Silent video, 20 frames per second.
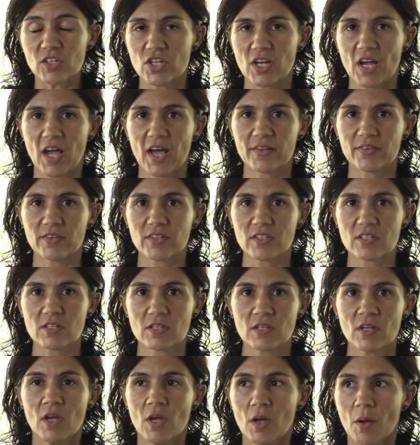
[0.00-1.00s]
She had
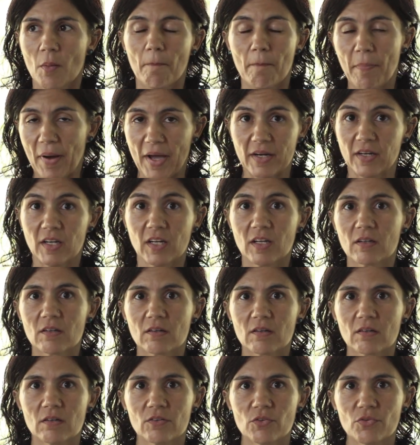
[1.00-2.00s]
these panic
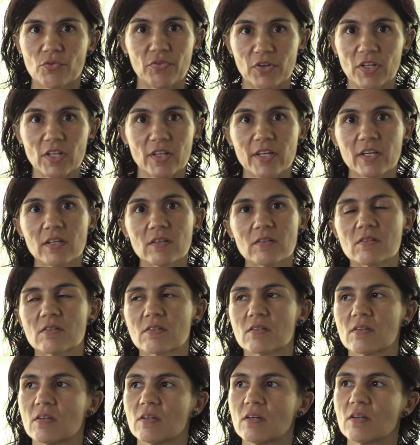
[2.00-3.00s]

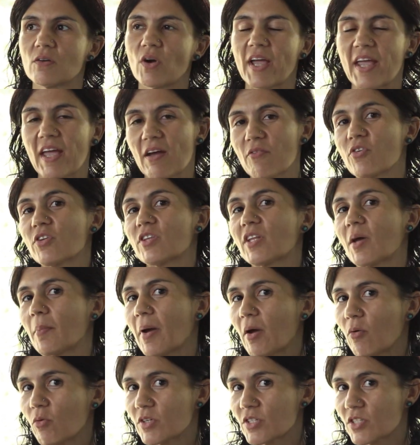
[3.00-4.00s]
feelings every time
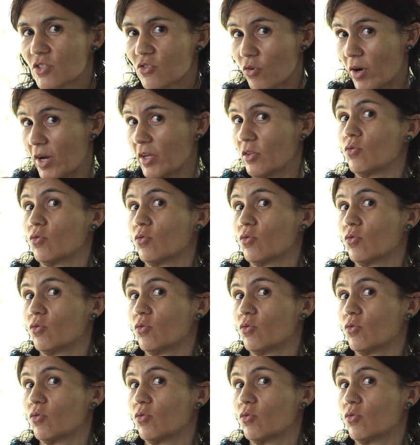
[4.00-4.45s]
I was trying